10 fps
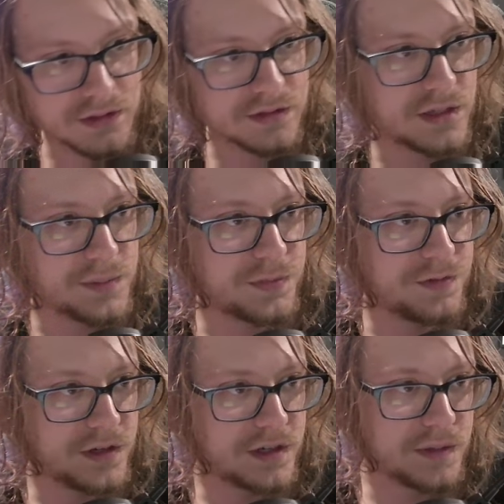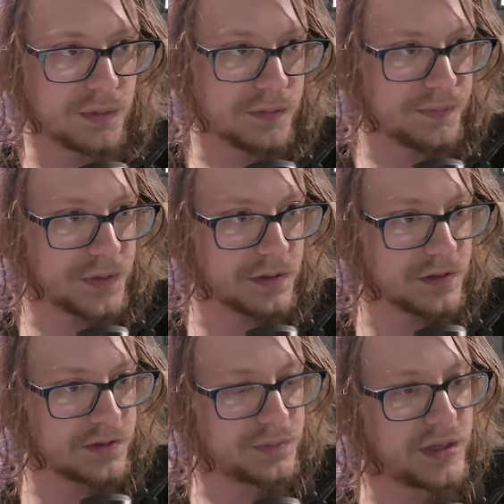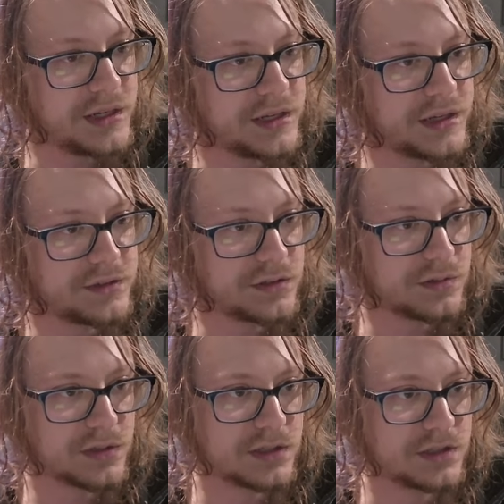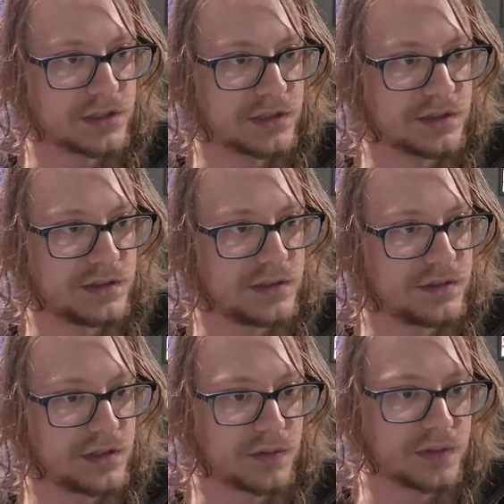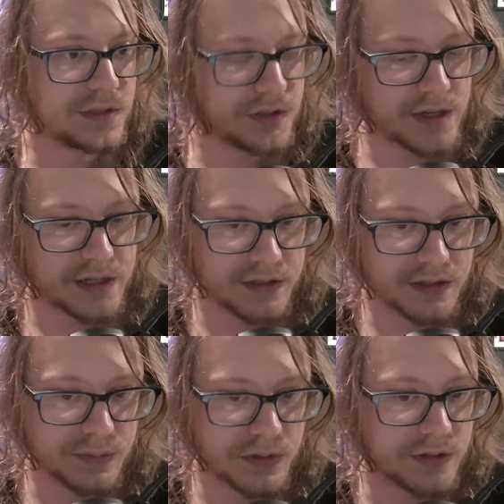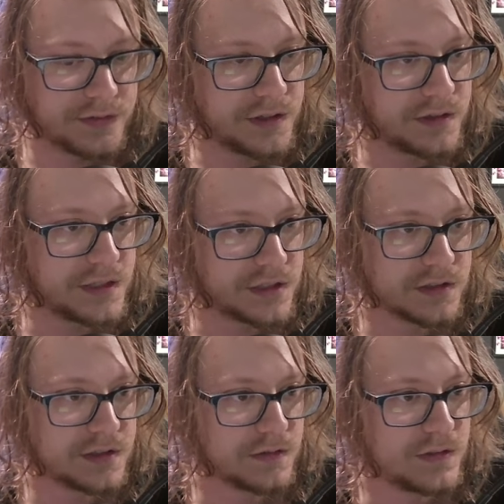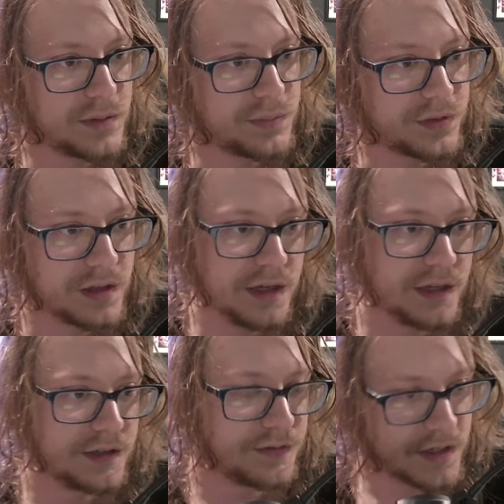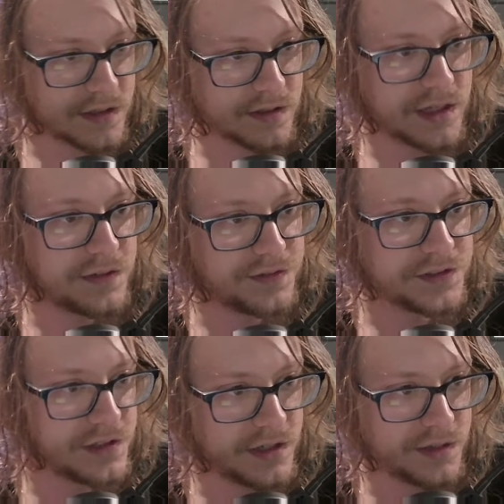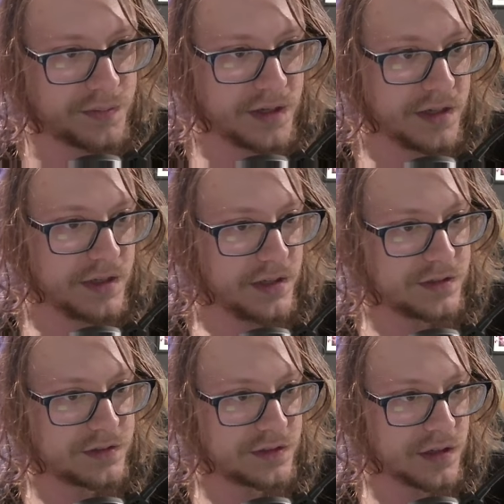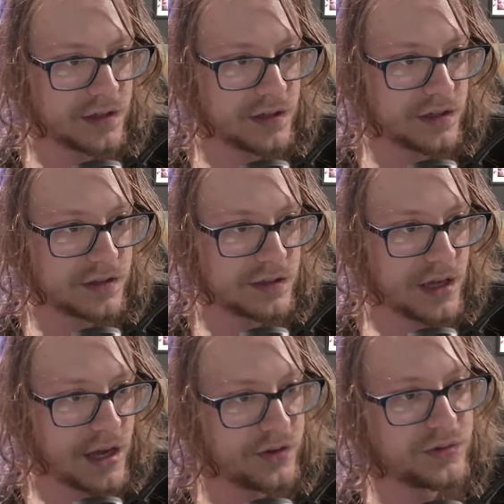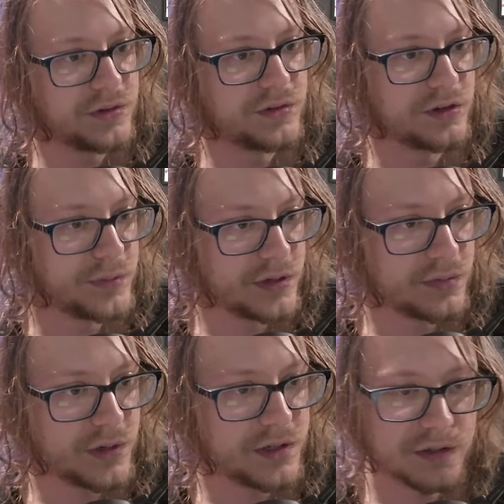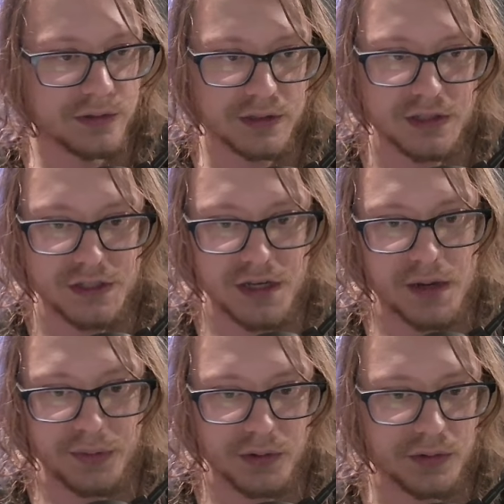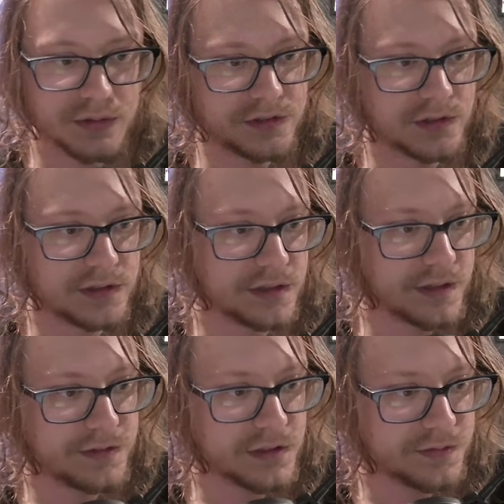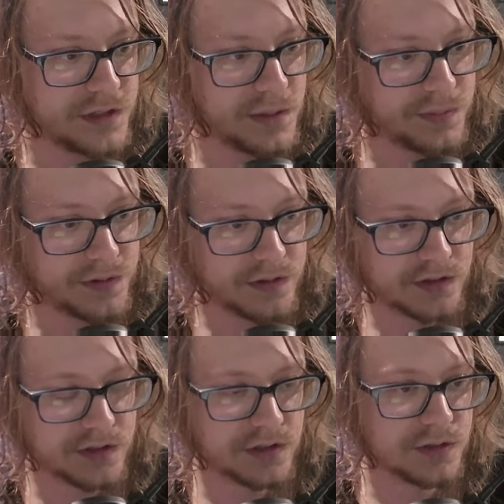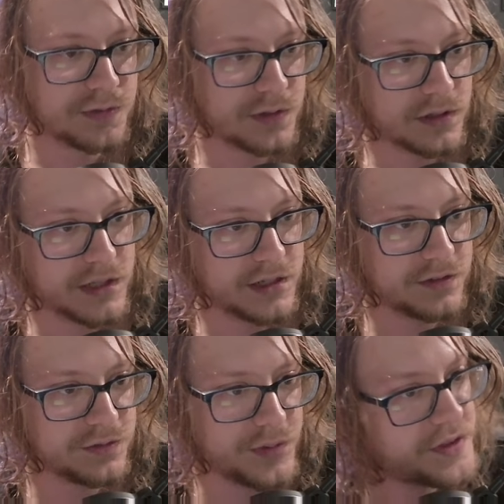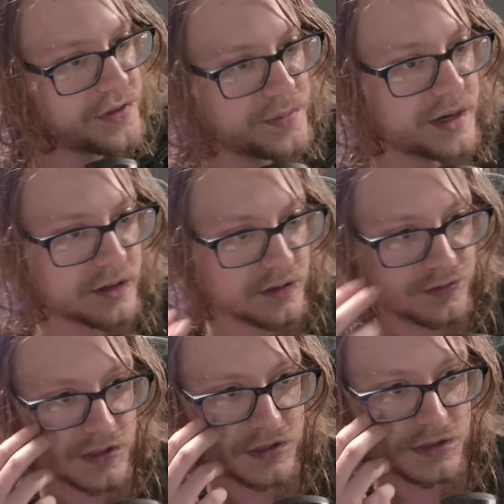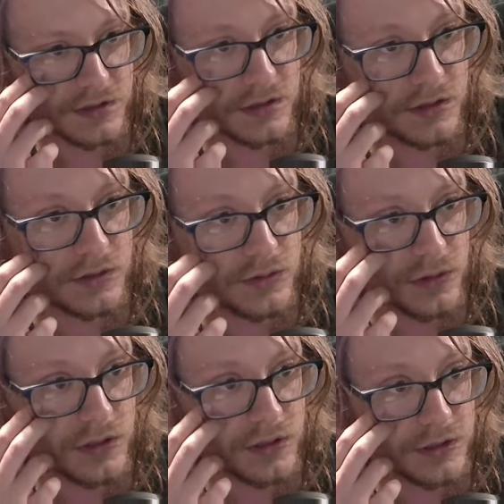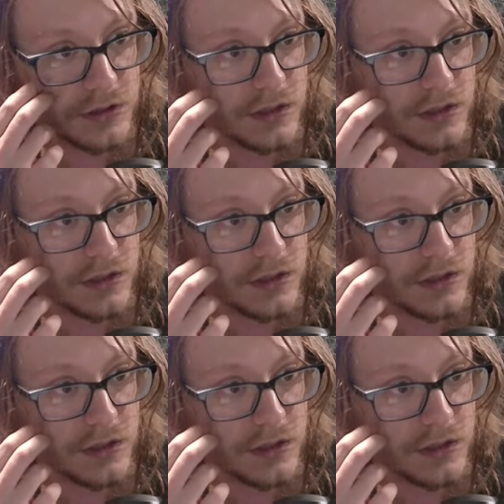depth variable, although in many cases recursion is easier when you track the number of iterations of depth. In fact, a lot of the time it's how you determine when you're going to stop. You go a certain level of depth. This is true for a lot of mathematical functions that use recursion.